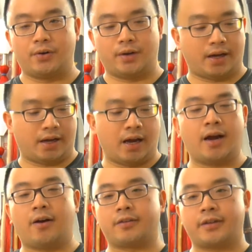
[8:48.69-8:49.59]

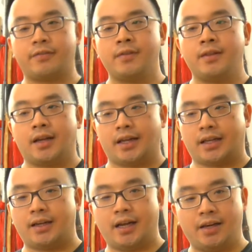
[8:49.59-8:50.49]
high octave, and
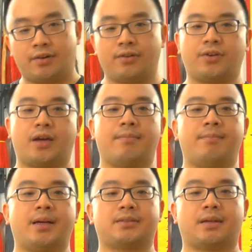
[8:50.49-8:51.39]
then later you can
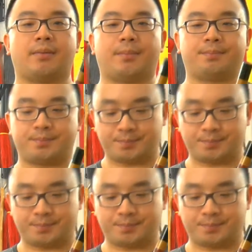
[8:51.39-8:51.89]
mix them up.